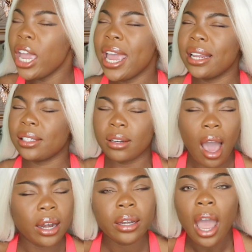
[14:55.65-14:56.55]
It is
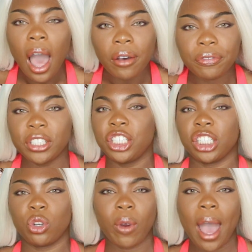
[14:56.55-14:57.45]
not enough to
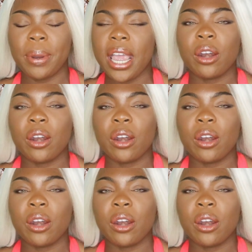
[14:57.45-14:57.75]
just grab an